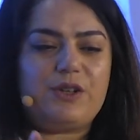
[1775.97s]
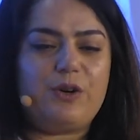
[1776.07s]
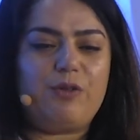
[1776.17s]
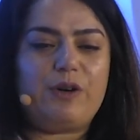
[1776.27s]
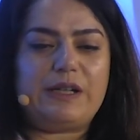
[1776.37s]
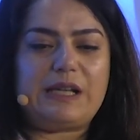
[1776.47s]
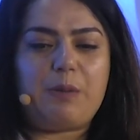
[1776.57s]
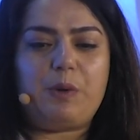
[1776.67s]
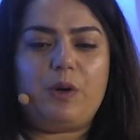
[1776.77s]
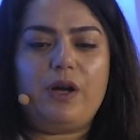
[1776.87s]
So for
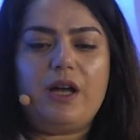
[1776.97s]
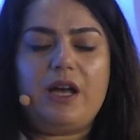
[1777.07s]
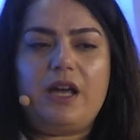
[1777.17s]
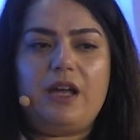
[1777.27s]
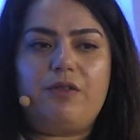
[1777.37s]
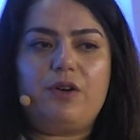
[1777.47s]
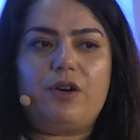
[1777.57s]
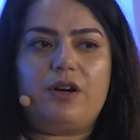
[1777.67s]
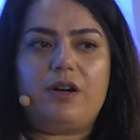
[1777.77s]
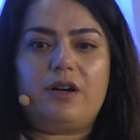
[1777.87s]
example, if
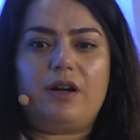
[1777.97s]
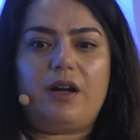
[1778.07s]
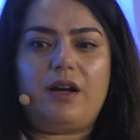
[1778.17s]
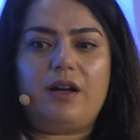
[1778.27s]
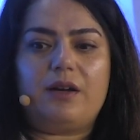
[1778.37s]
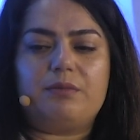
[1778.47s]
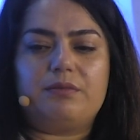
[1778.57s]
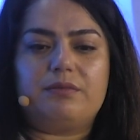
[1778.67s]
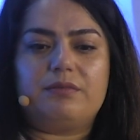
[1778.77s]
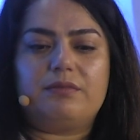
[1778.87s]

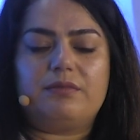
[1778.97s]
you're